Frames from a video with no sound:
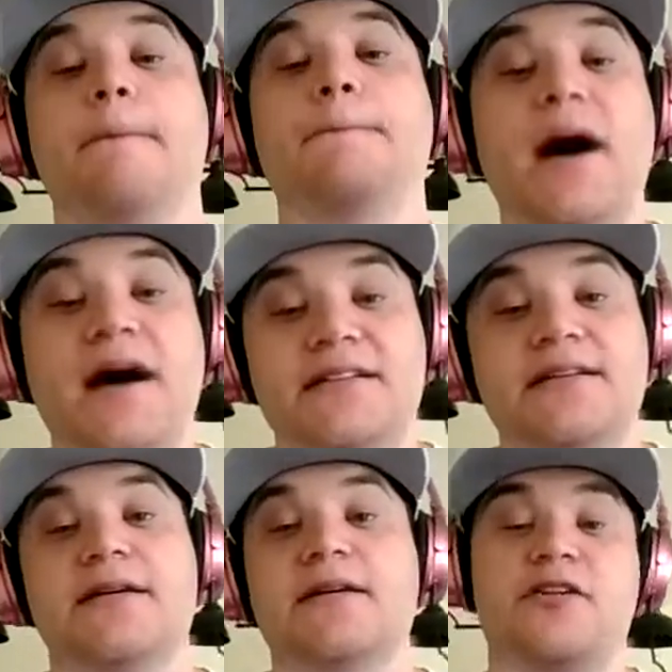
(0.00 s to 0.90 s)
But
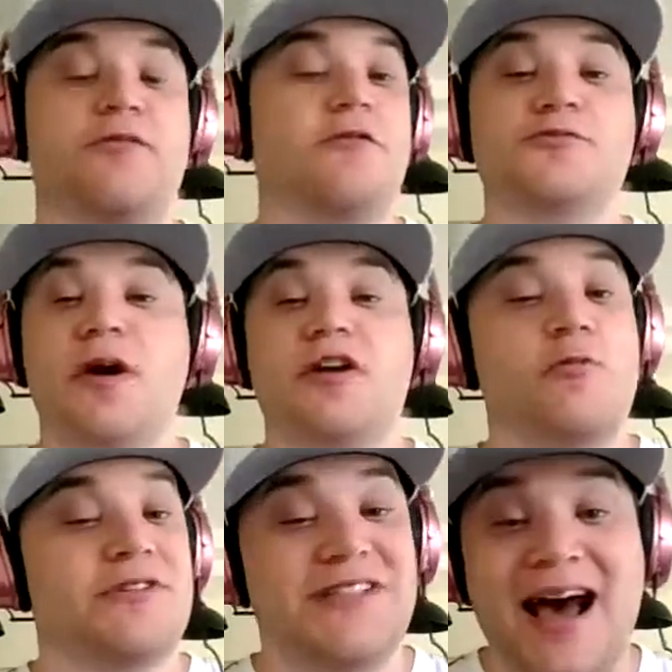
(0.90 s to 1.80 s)
DeForest Buckner
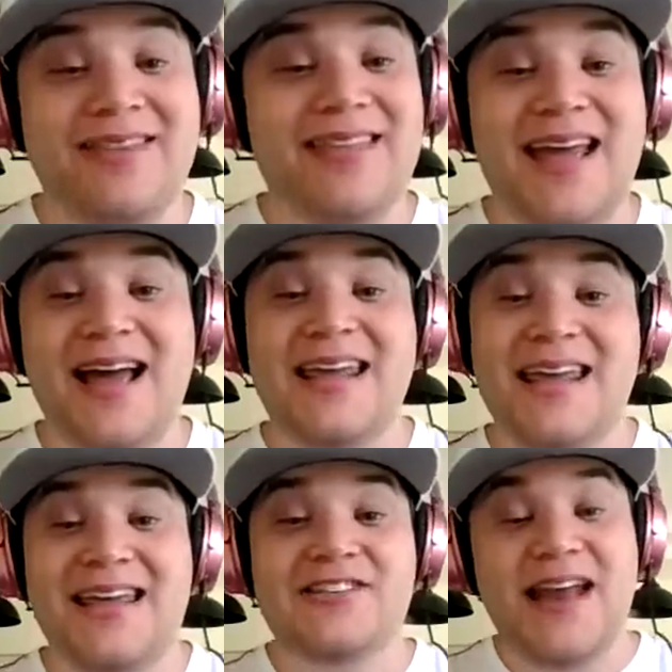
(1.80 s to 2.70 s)
was not the guy
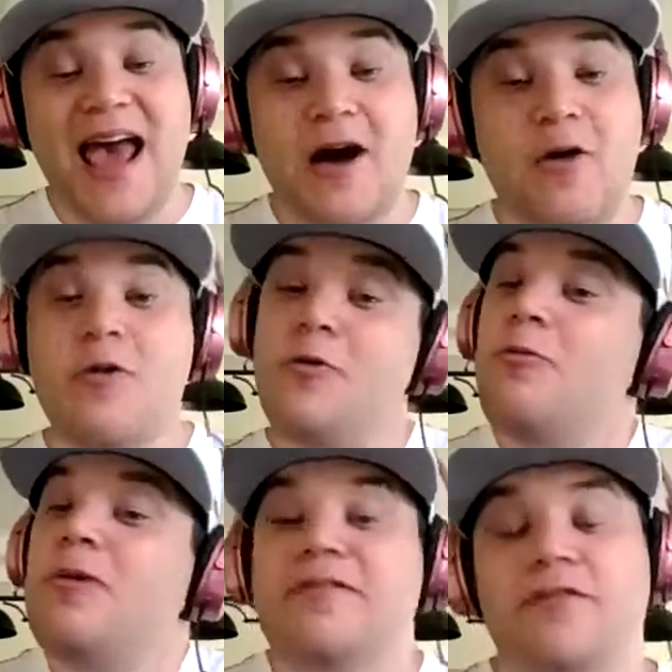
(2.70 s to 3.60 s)
he is now
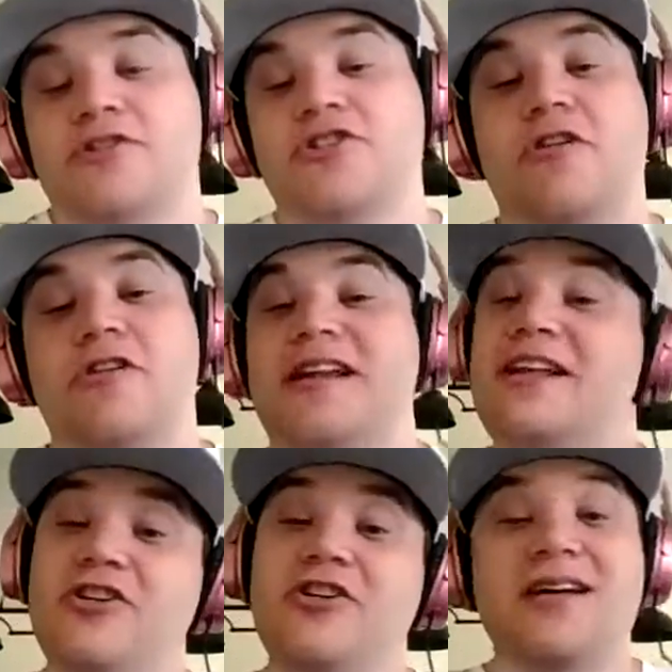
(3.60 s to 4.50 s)
when he first started. It
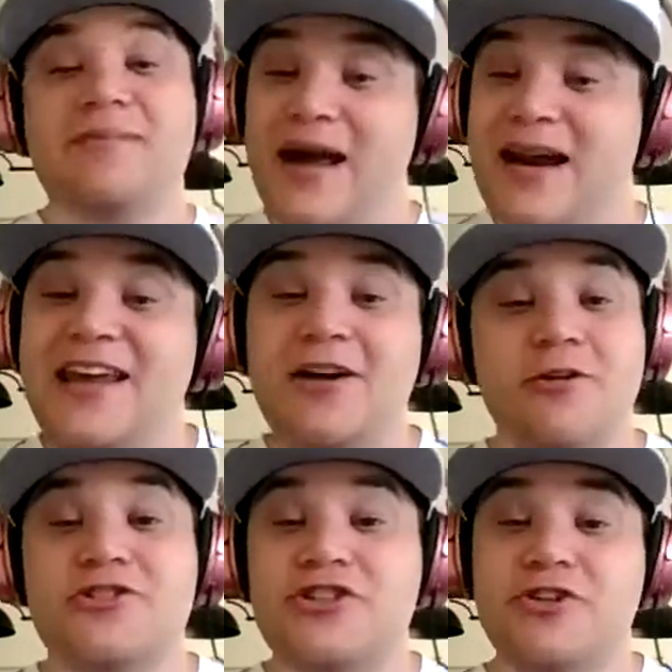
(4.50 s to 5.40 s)
took about a year
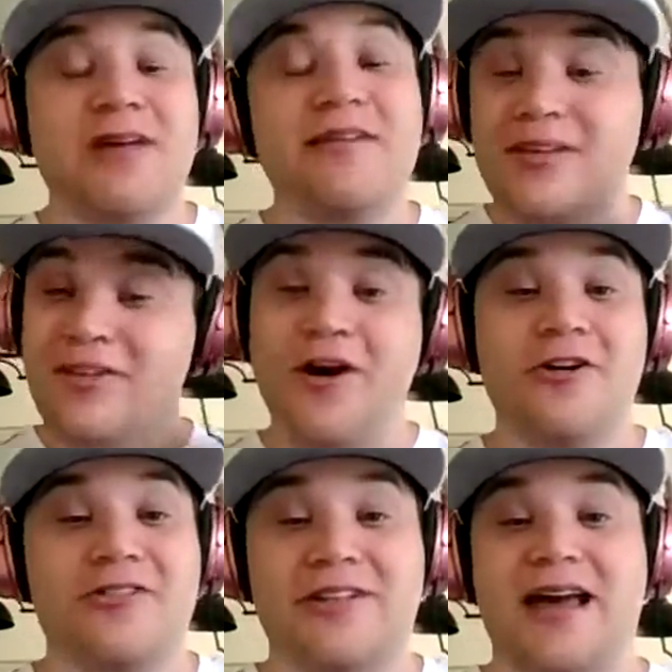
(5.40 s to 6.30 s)
or two, even
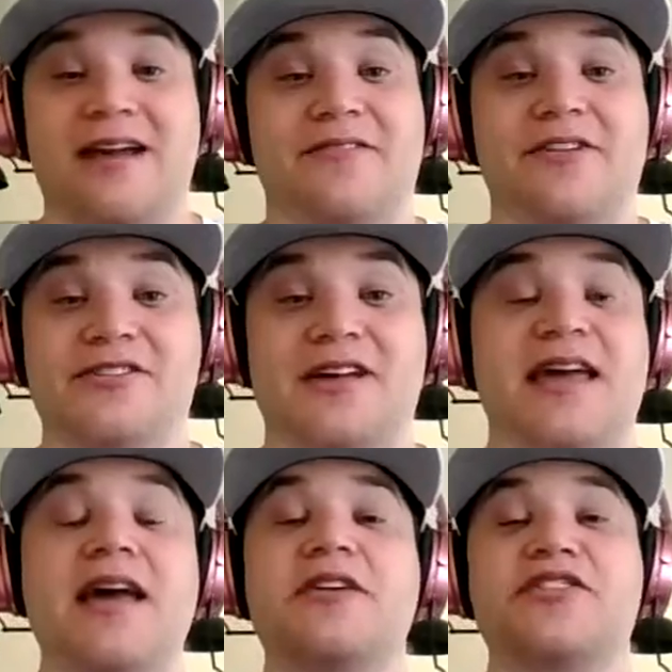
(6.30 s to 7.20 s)
longer than that, it feels like,
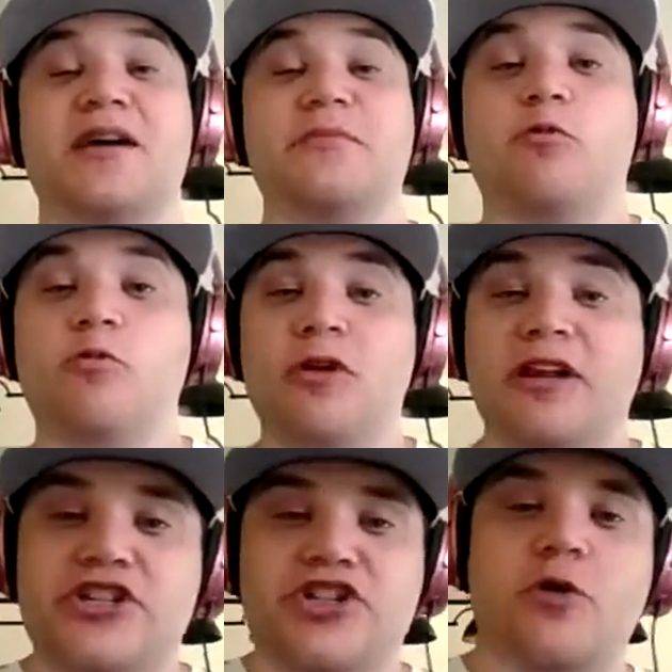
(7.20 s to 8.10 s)
to him to really
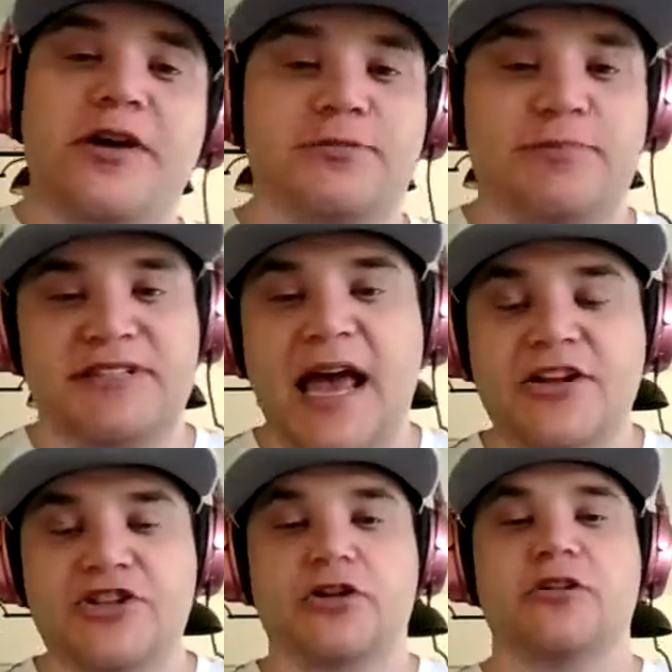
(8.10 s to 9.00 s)
show his
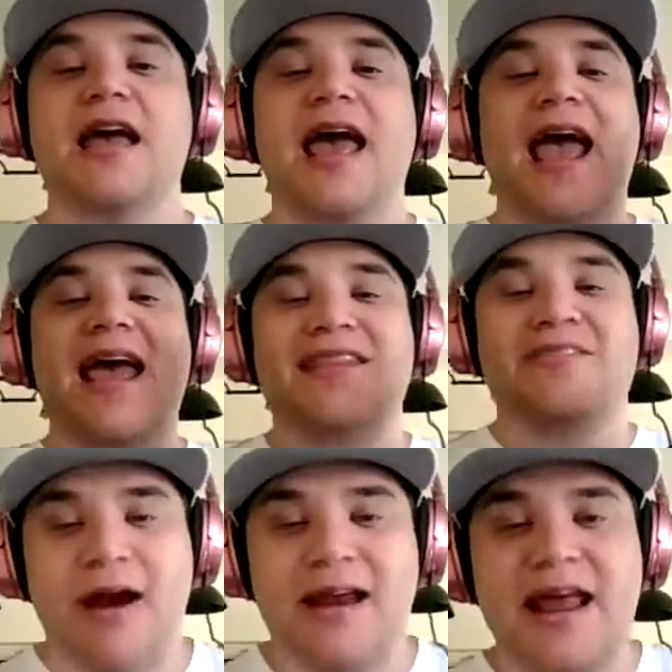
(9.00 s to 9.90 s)
potential. And
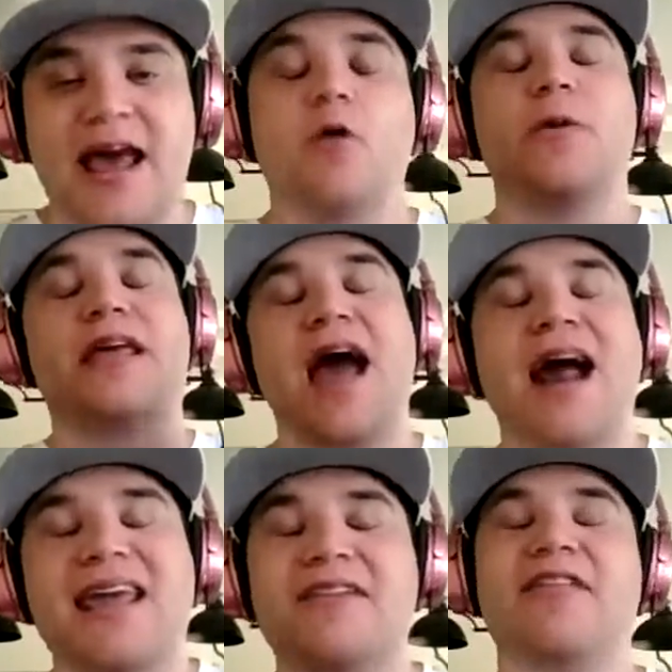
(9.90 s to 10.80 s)
right now, we got
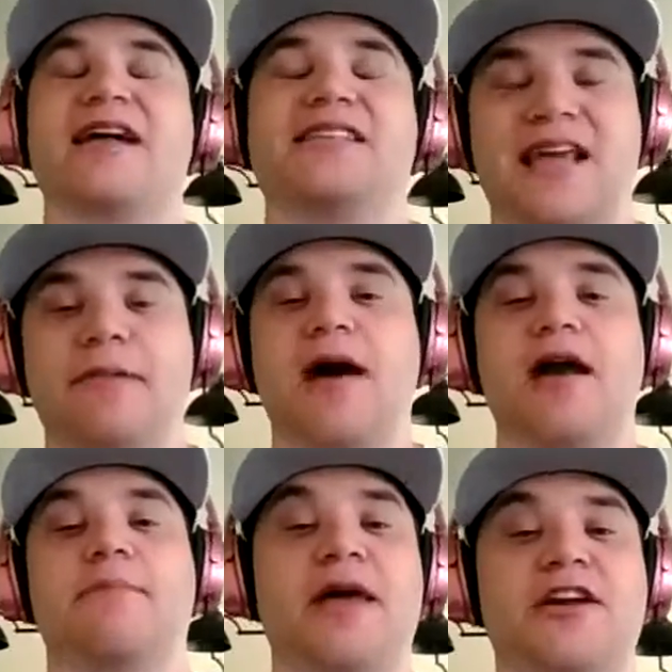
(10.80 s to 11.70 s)
to give that same
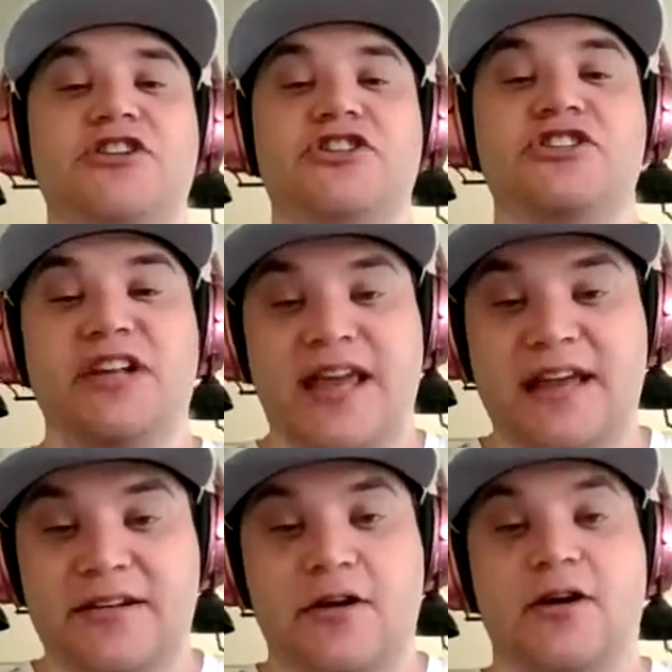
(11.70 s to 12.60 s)
kind of patience to
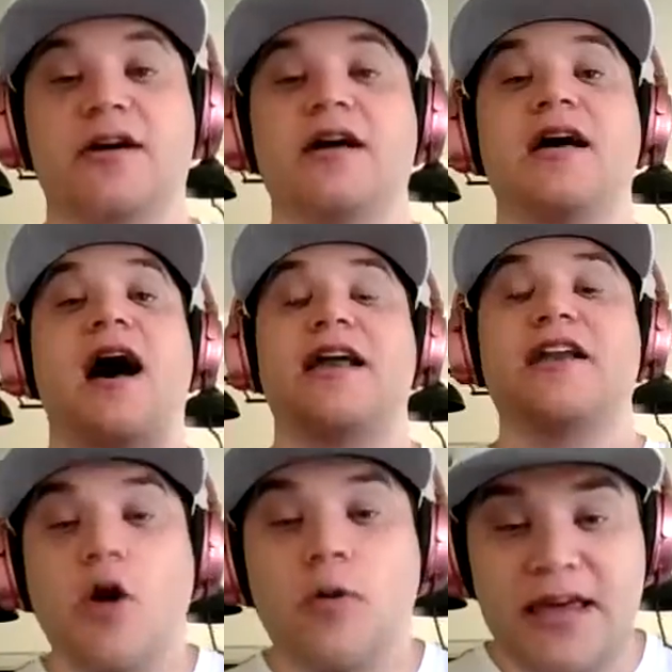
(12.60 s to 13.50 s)
Kinlaw. I
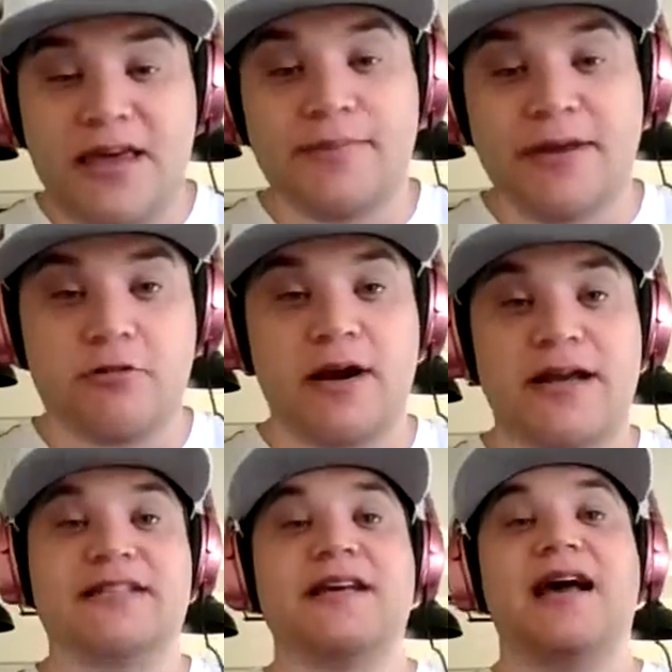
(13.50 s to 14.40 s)
know he can be
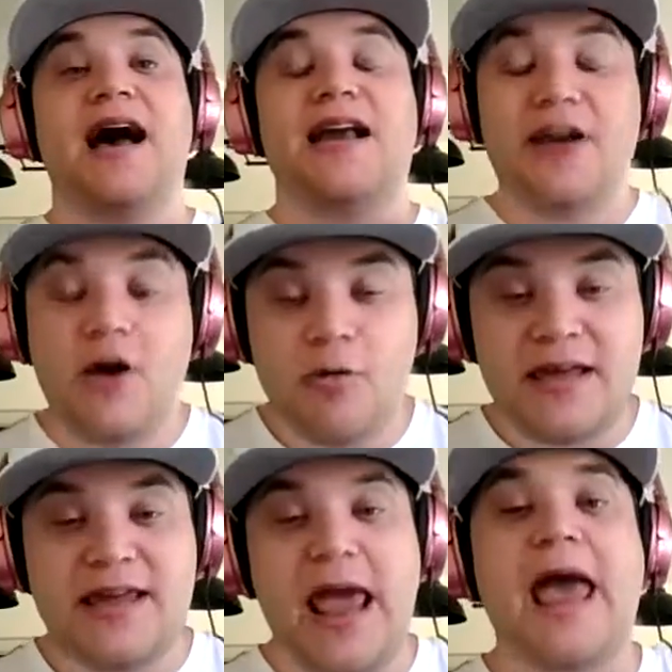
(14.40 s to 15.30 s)
great. I know
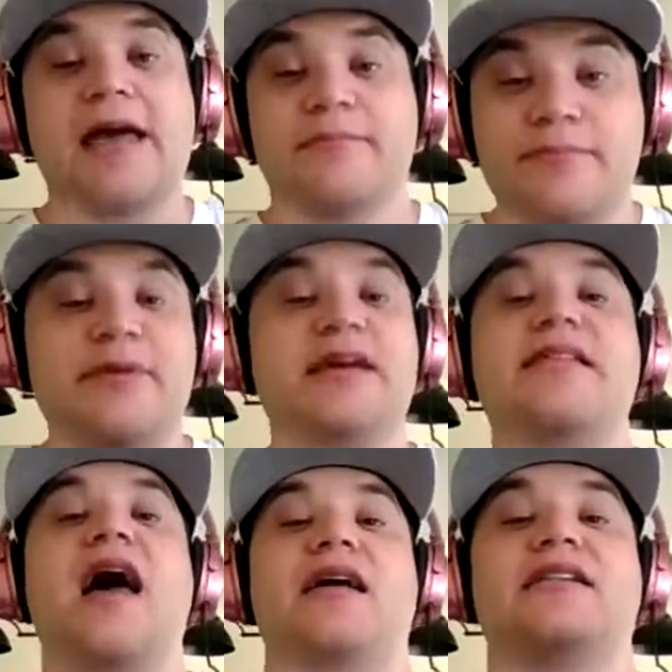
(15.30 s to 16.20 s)
he can be
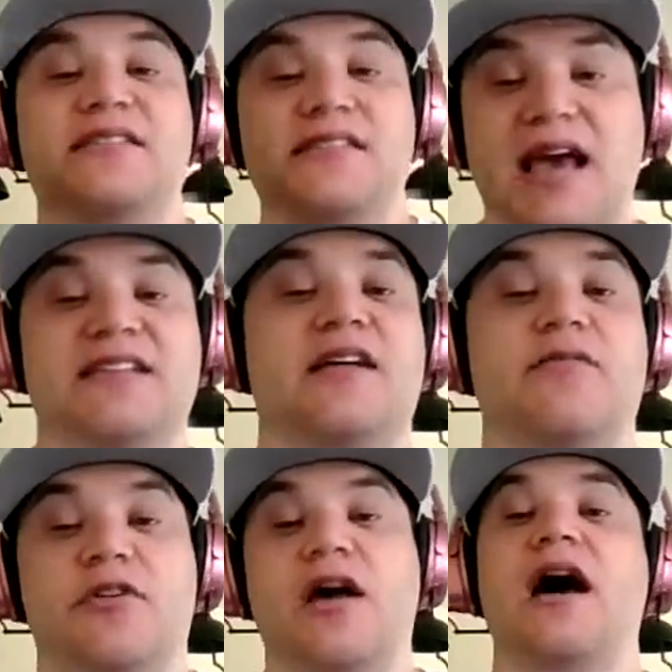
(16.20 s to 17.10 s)
that next
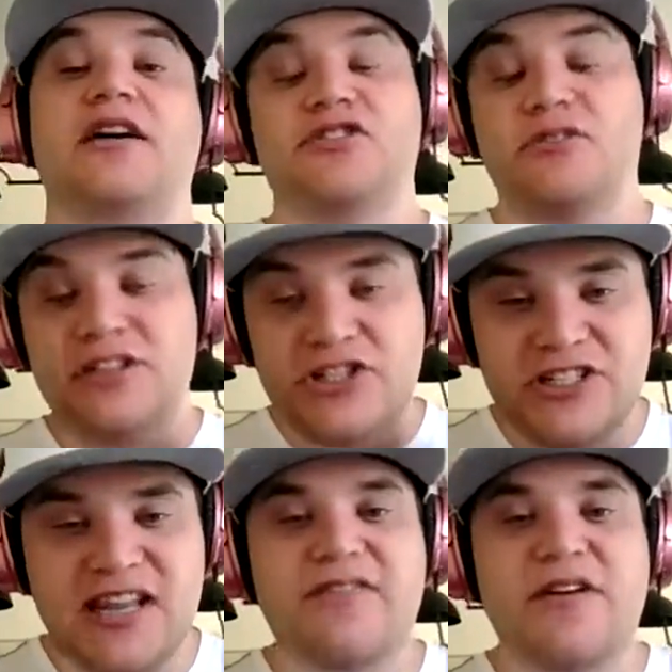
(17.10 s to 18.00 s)
level guy. So let's
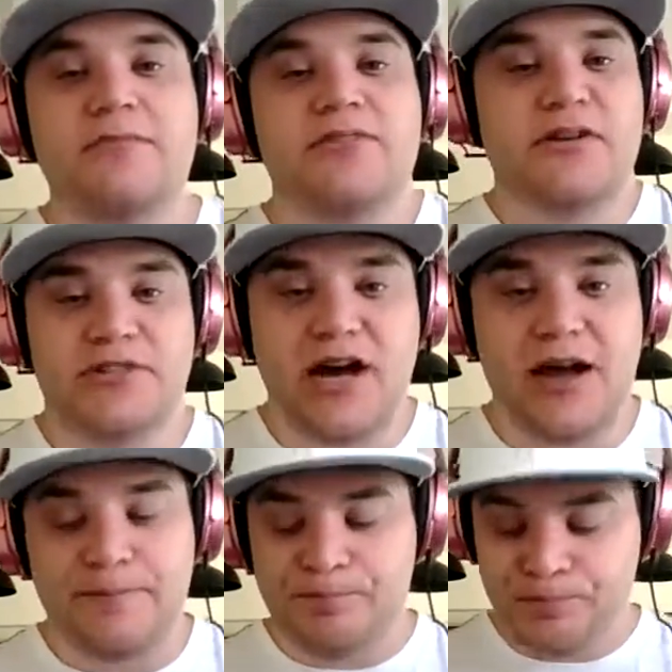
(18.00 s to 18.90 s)
just give him some time.